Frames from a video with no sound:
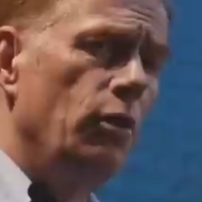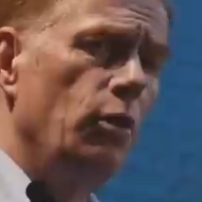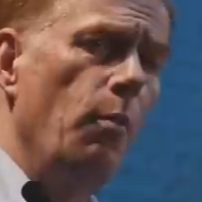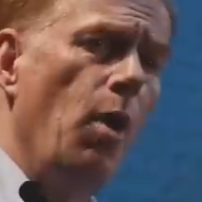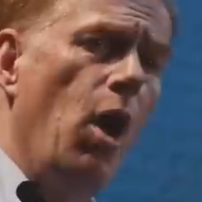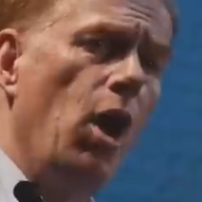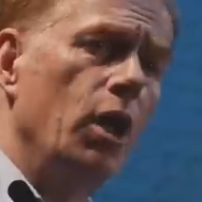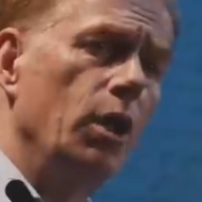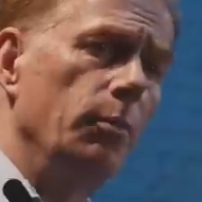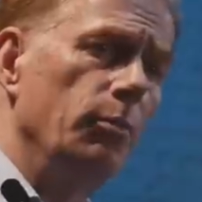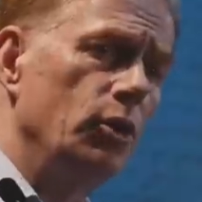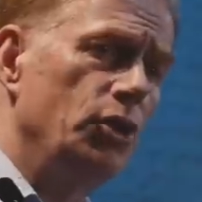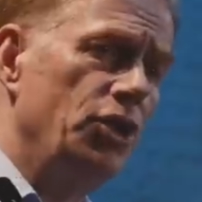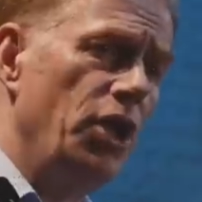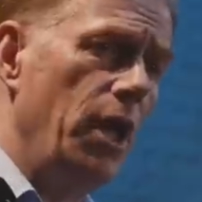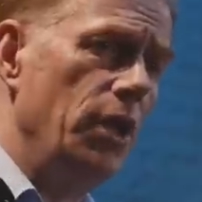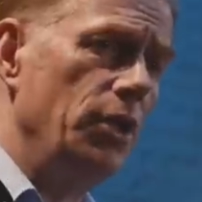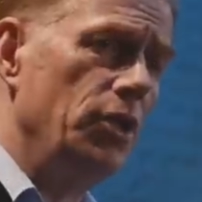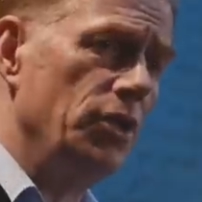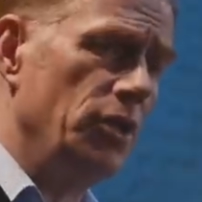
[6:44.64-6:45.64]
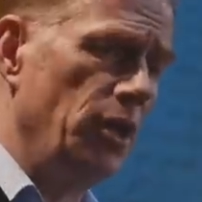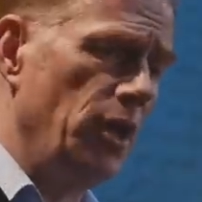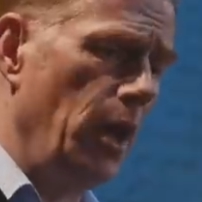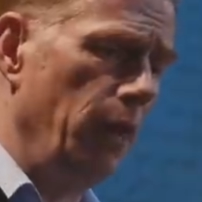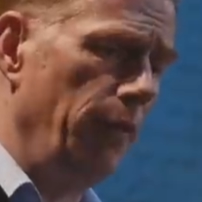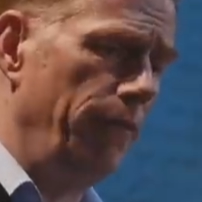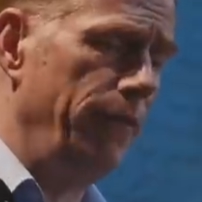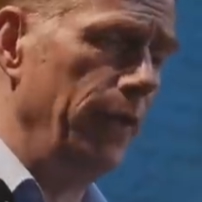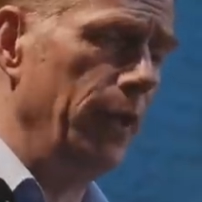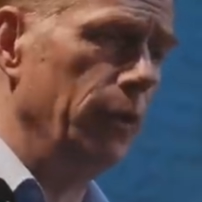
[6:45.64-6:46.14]
there are remarkable changes in
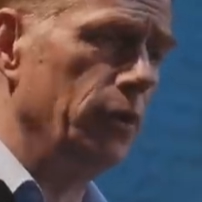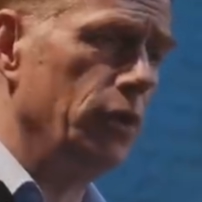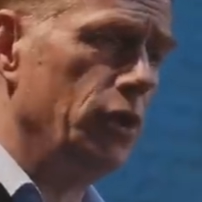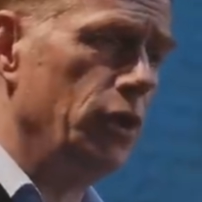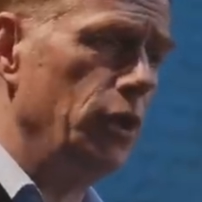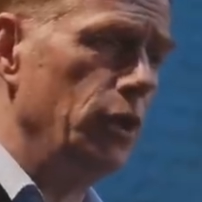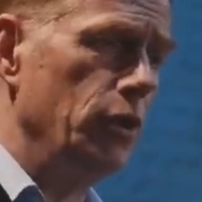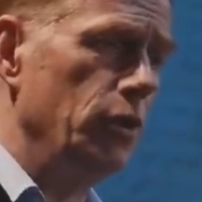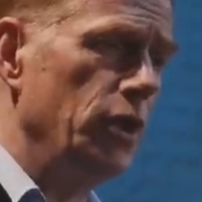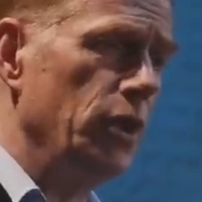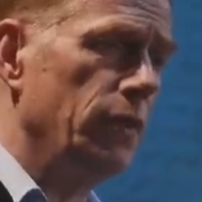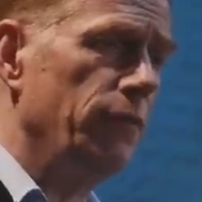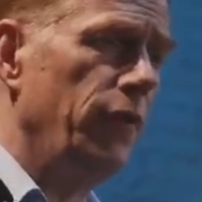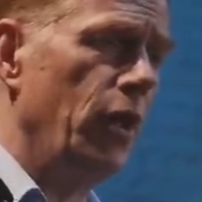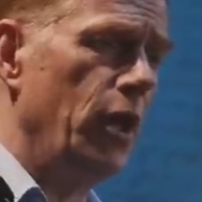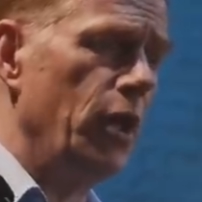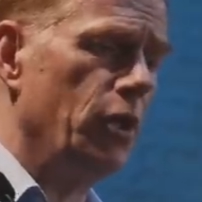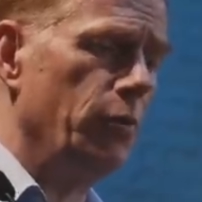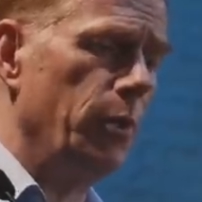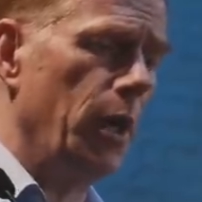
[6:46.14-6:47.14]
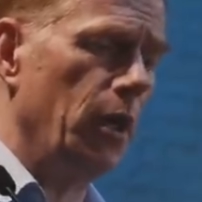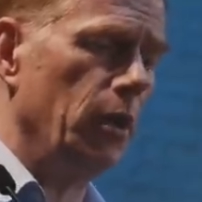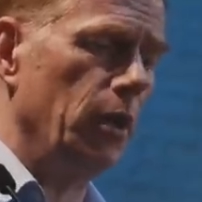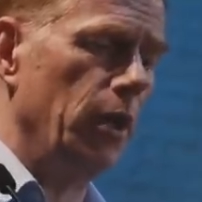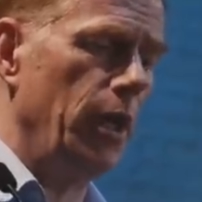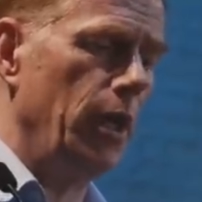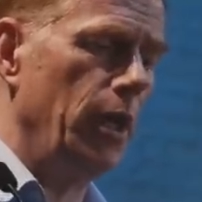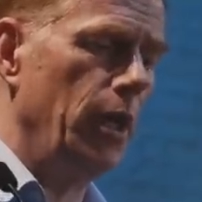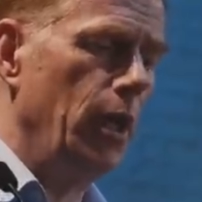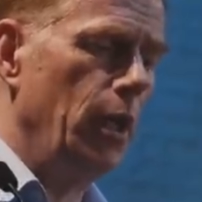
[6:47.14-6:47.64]
other fields too. Just very
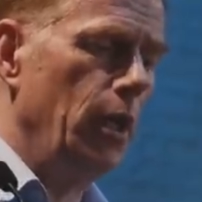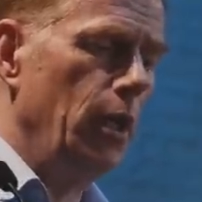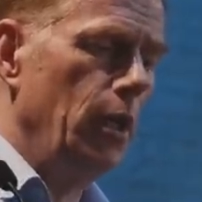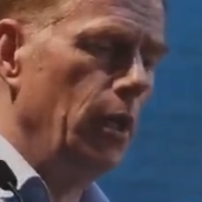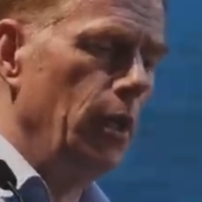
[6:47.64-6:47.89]
quickly,